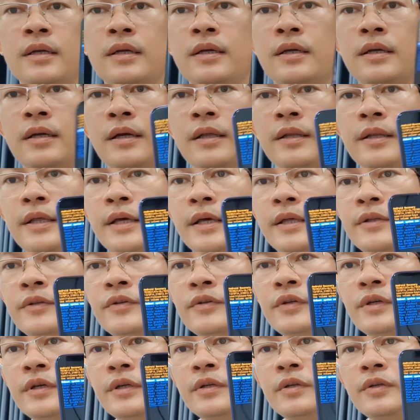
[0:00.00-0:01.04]
And then
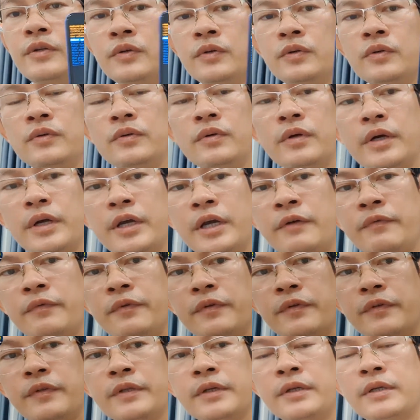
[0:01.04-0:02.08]
you can do
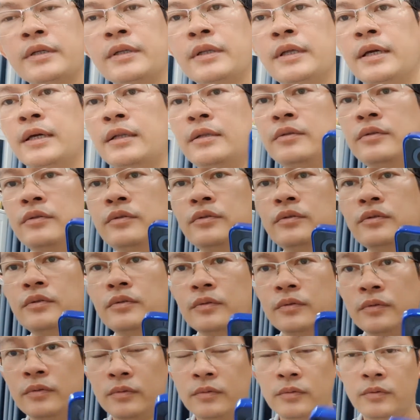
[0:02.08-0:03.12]
everything that
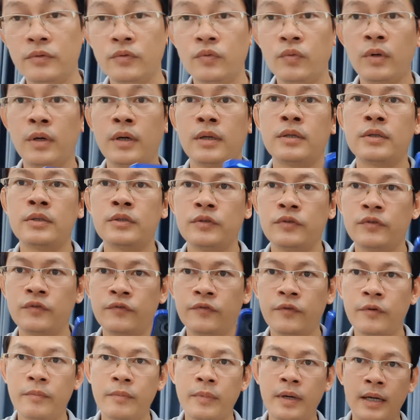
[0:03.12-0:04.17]
you want to
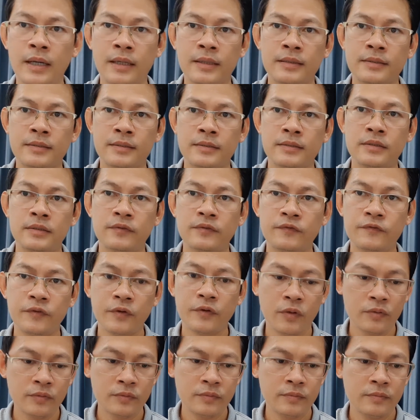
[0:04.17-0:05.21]
format the
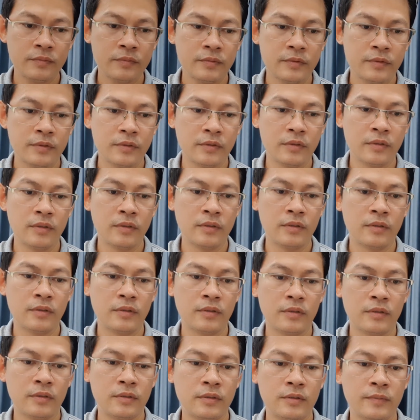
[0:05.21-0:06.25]
phone
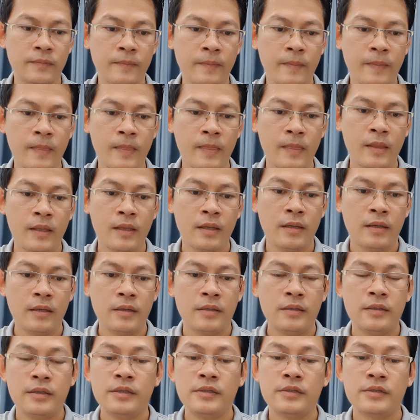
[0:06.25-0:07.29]
or
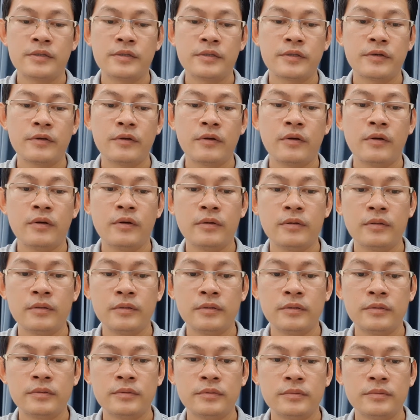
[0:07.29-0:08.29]
install